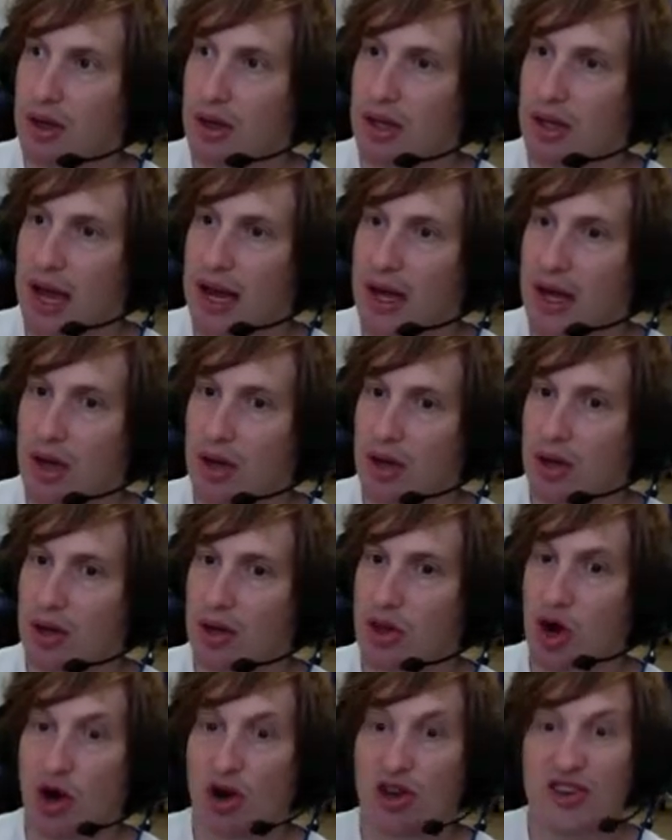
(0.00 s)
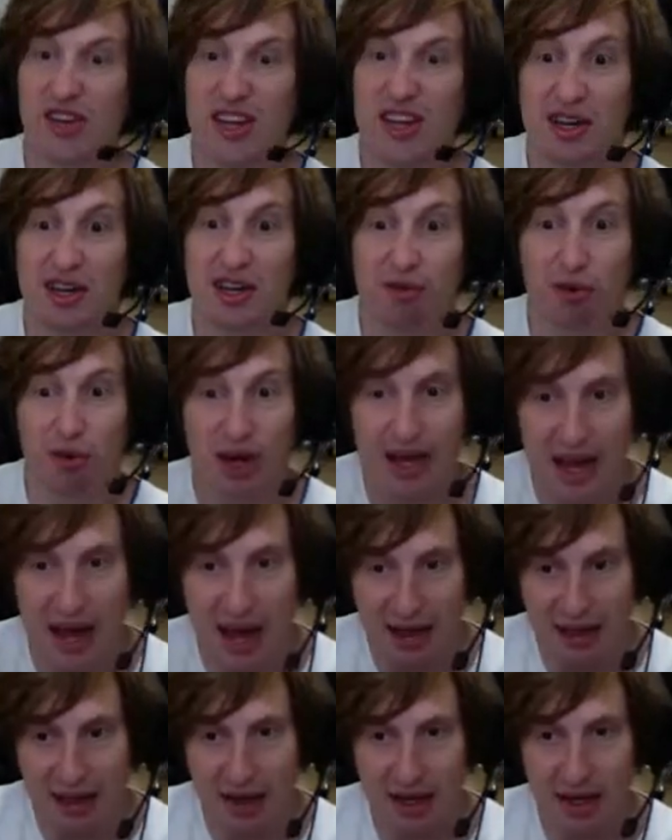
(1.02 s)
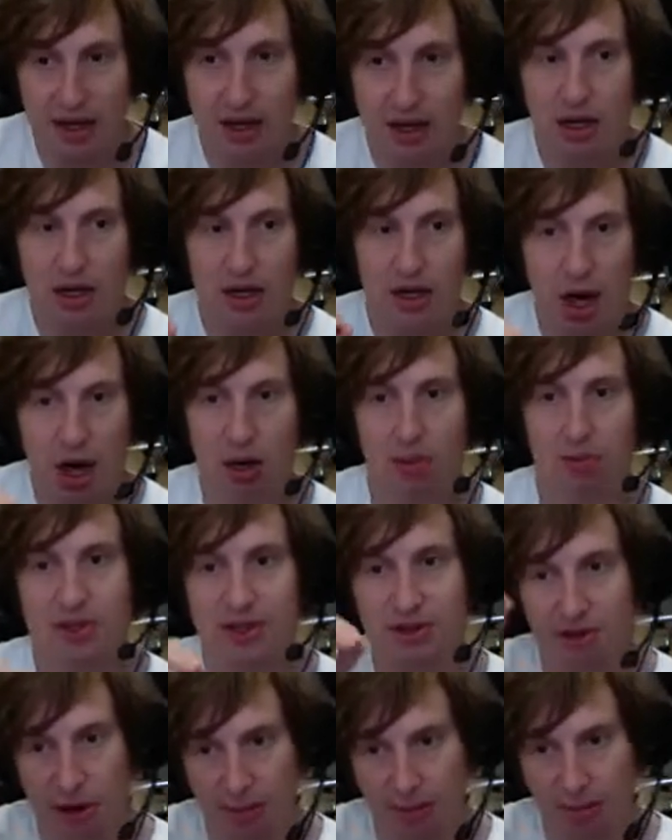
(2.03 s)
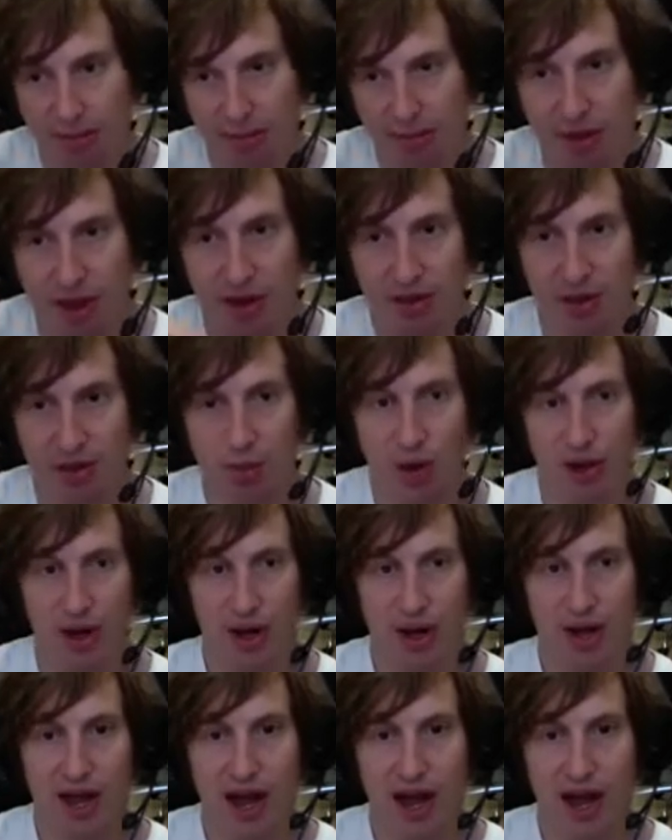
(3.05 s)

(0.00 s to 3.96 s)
reality comes from the other one.